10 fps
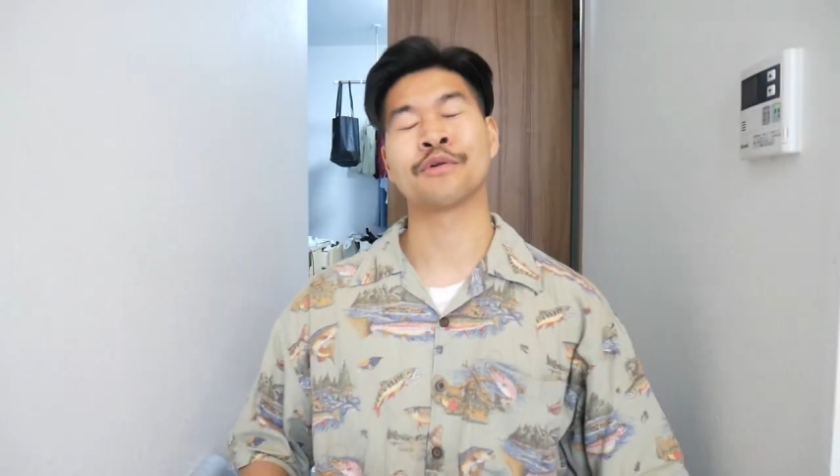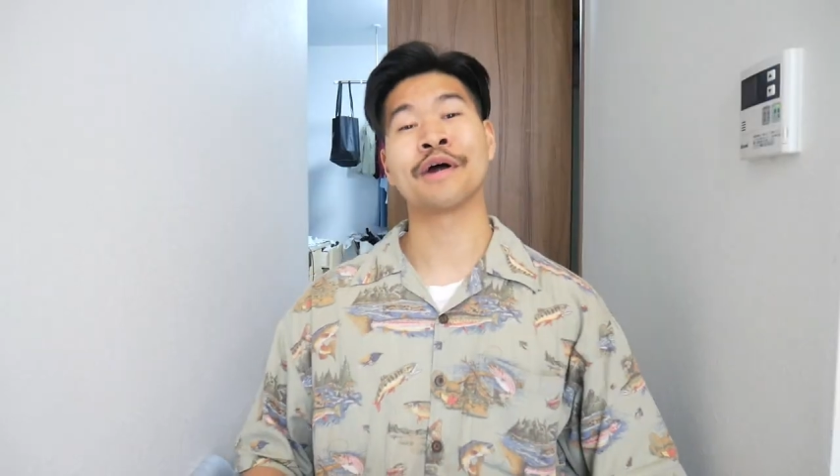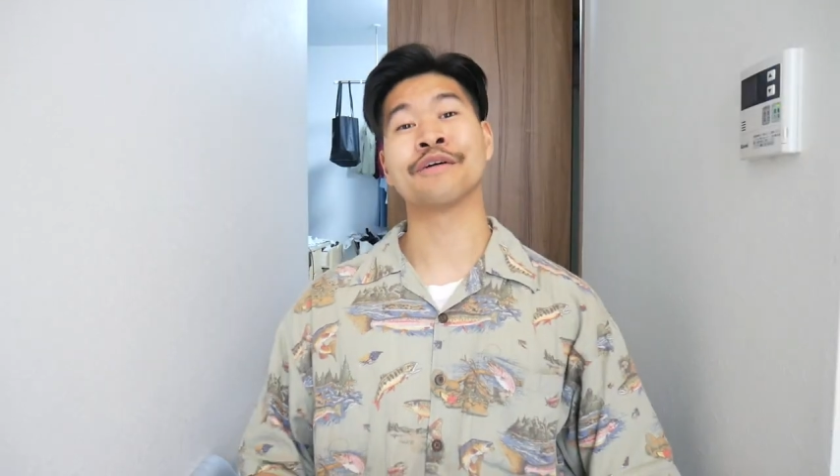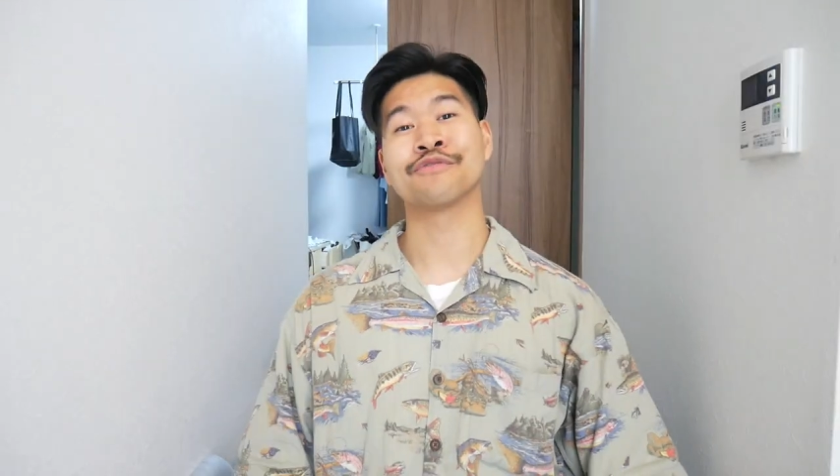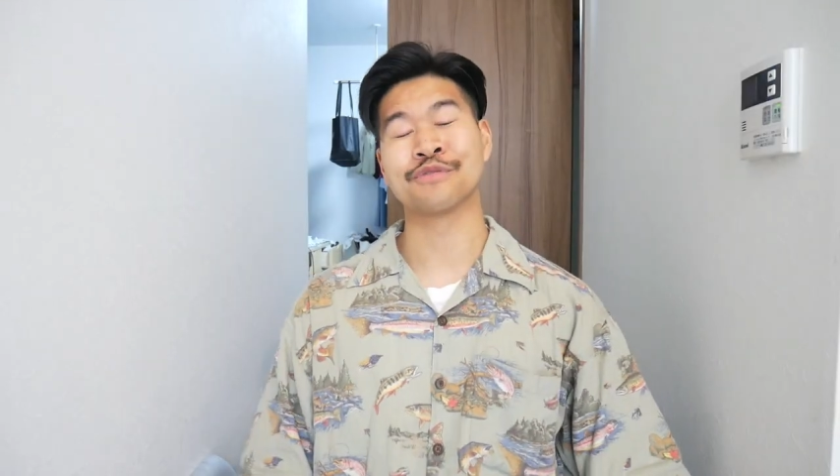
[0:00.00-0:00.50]

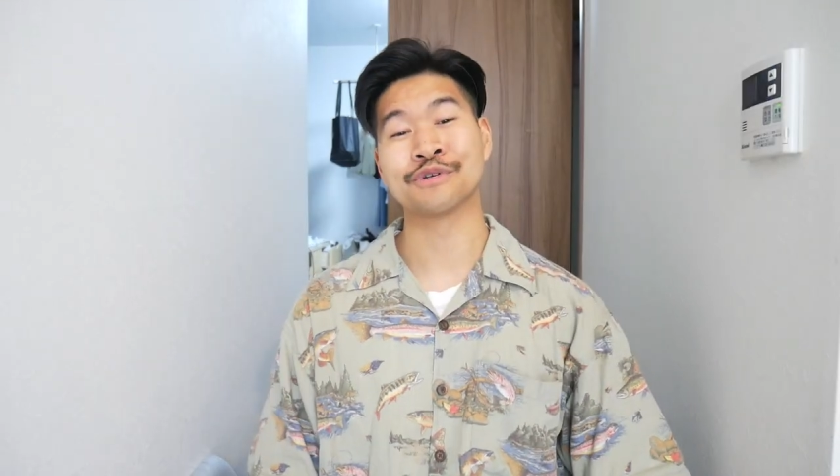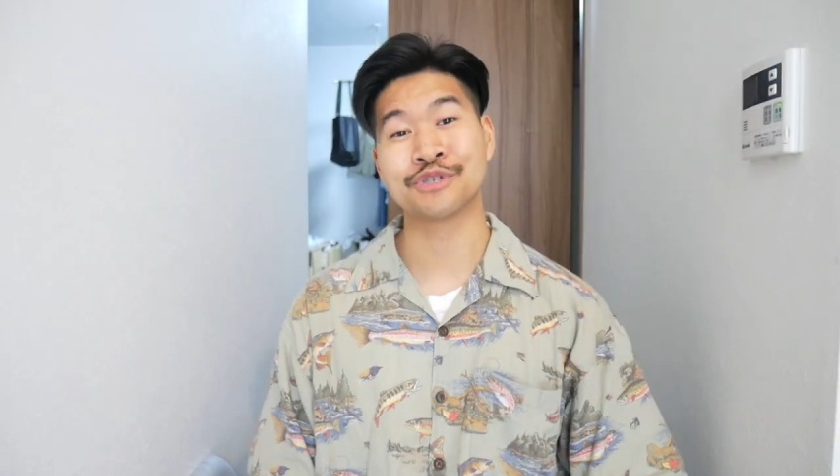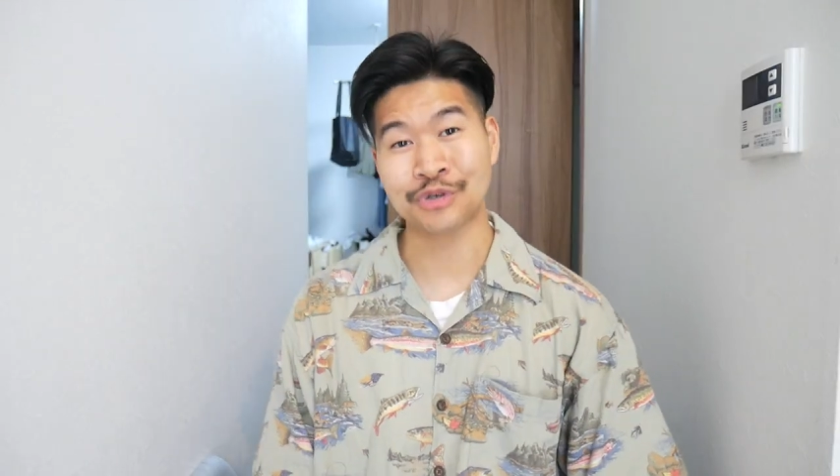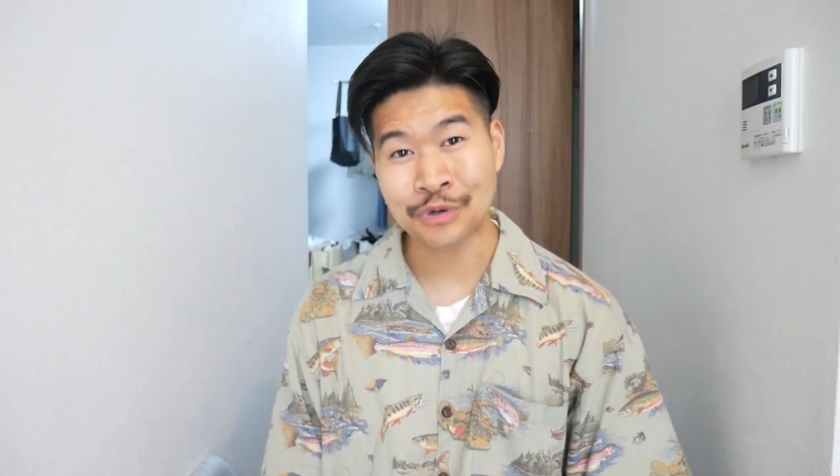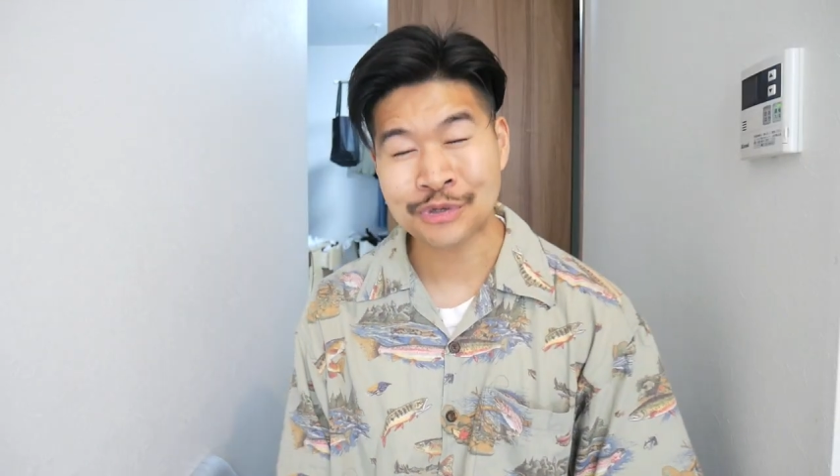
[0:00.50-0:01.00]
Alright, for the
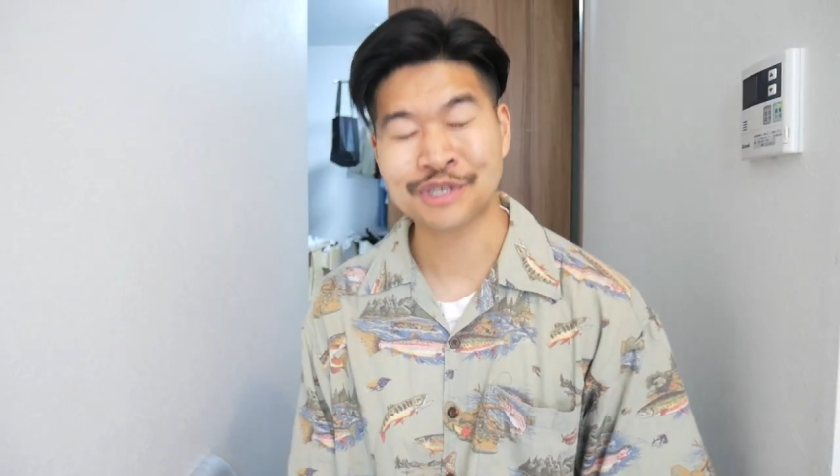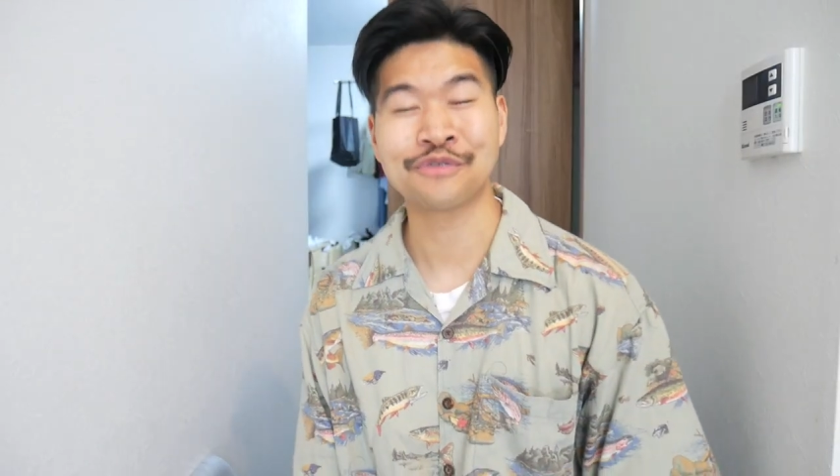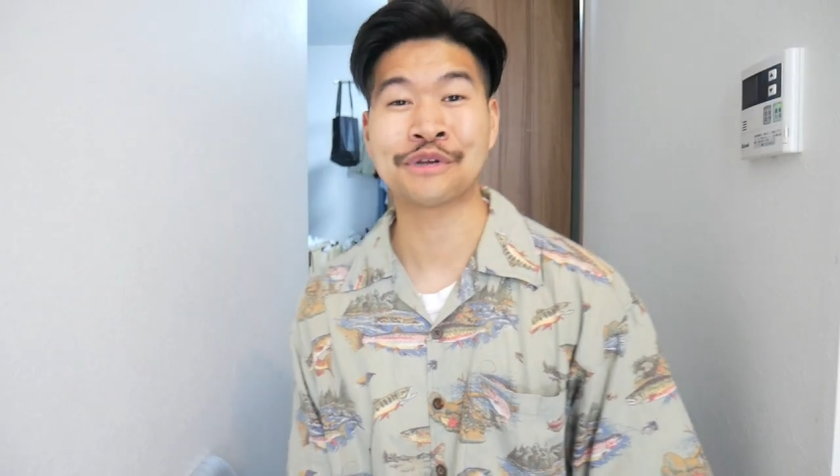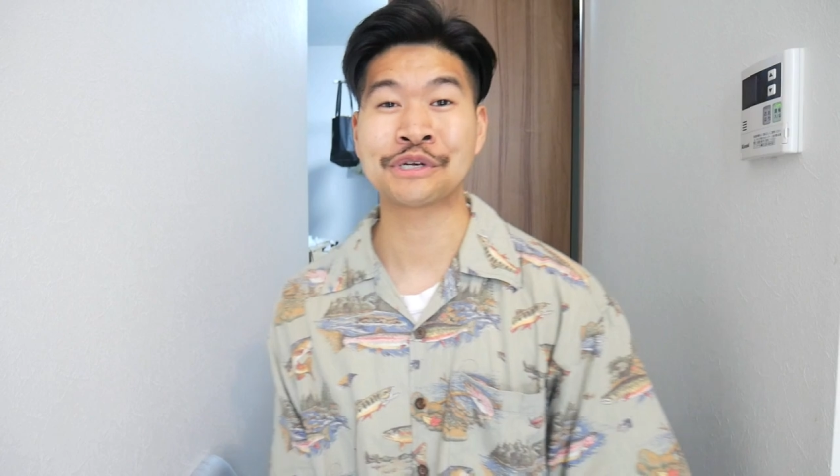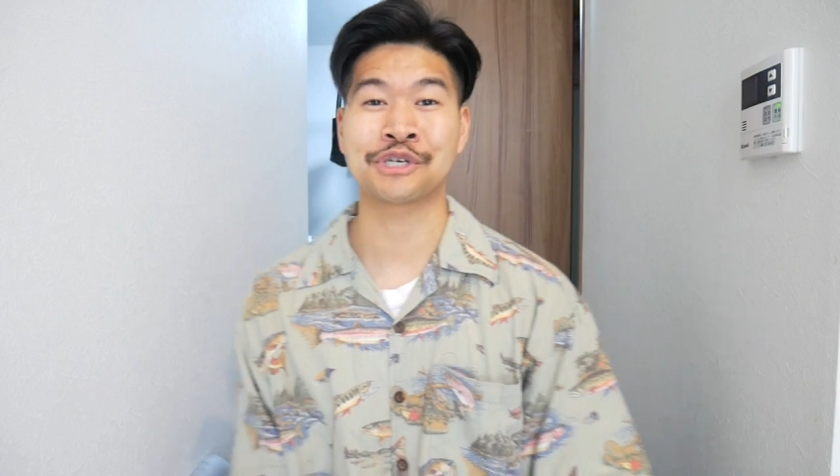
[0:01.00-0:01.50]
shoes to
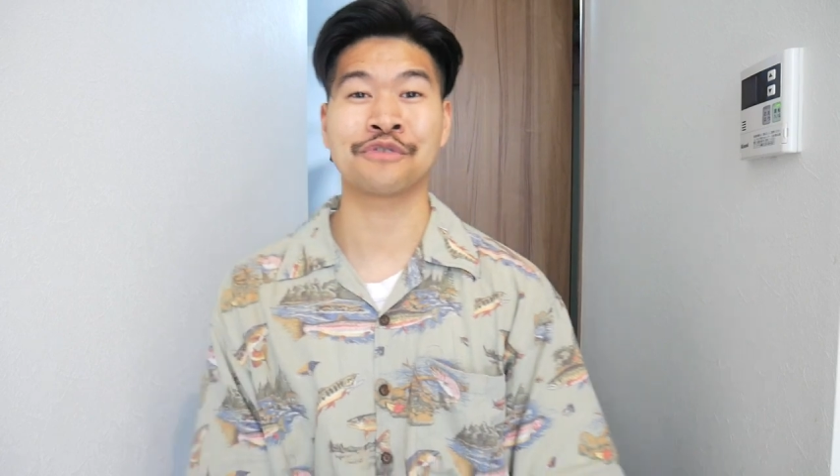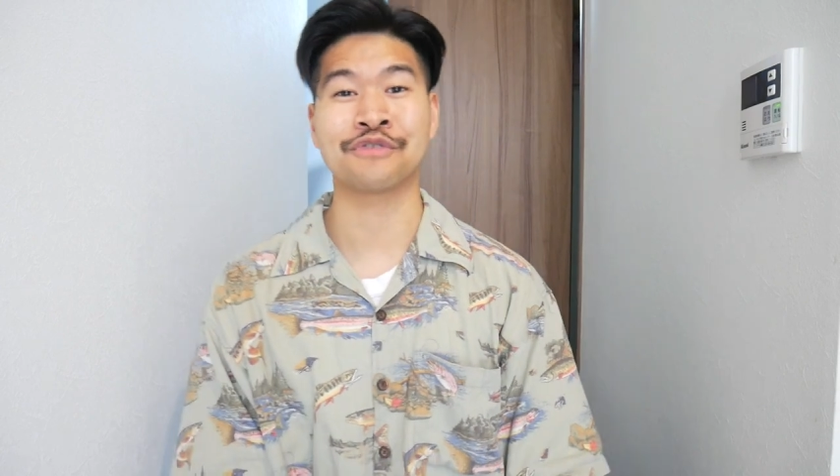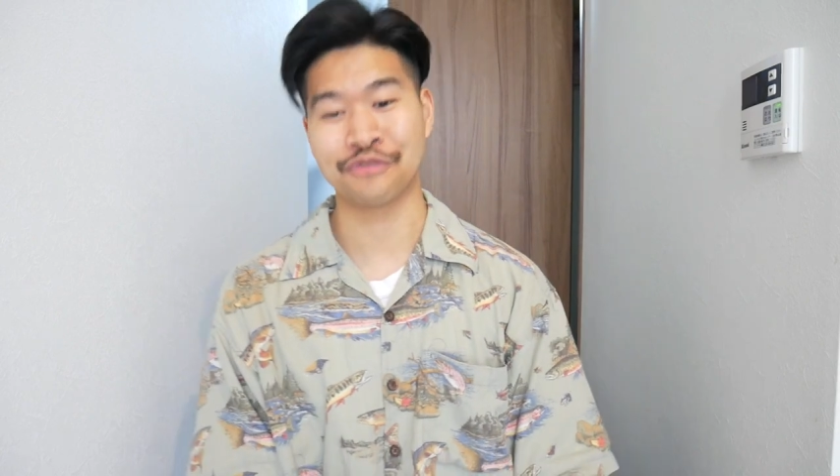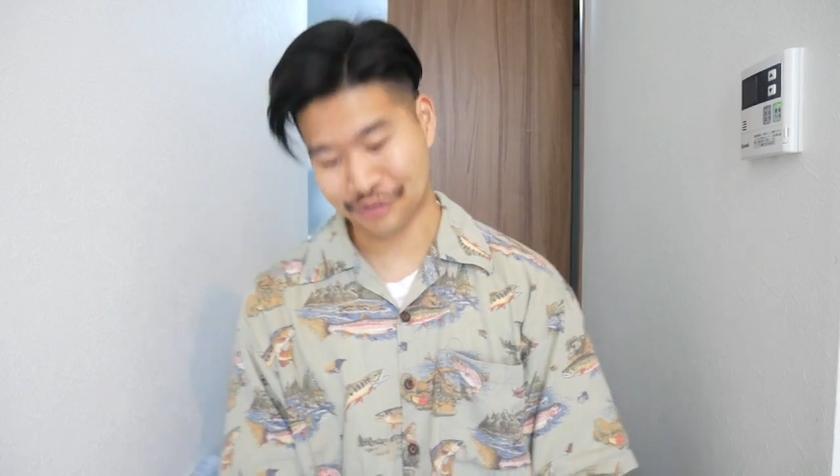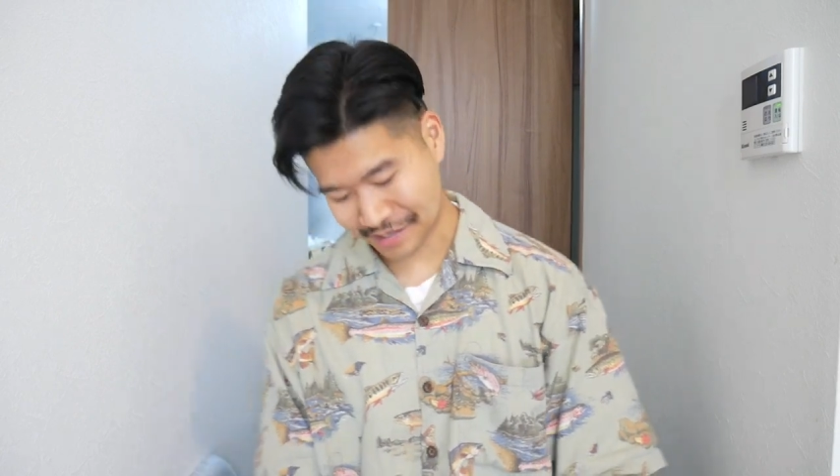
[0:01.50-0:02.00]
finish off
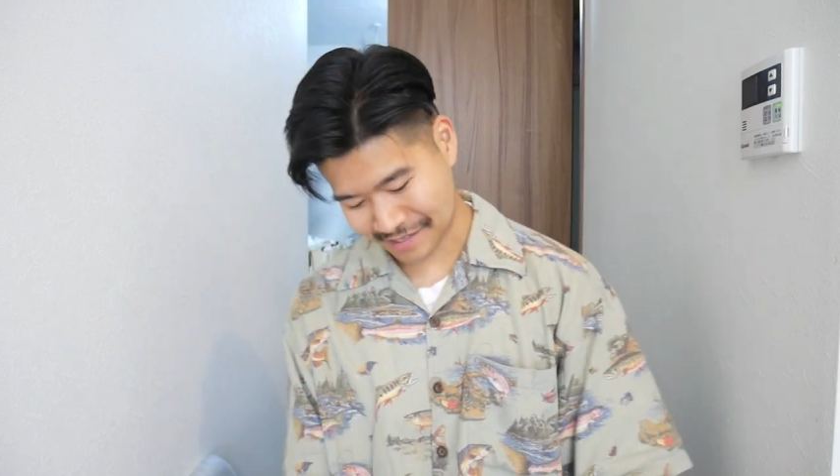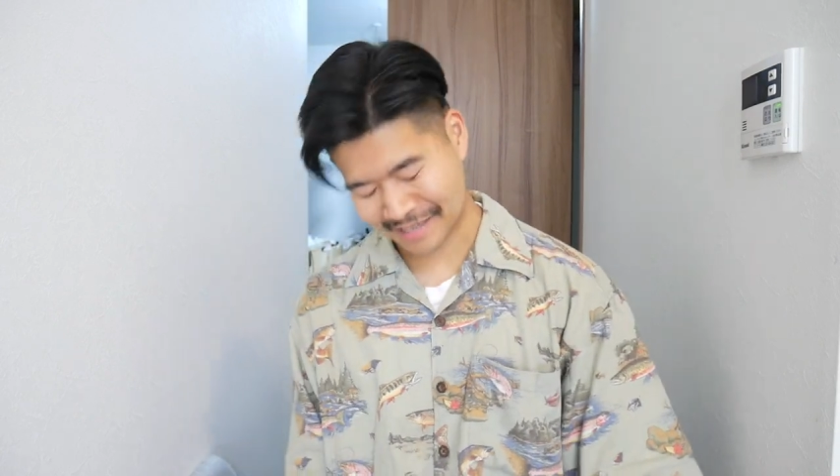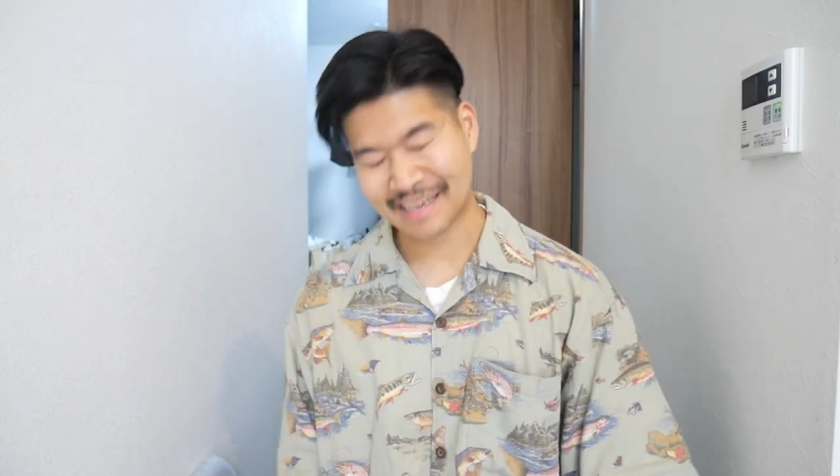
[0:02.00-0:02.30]
the fit,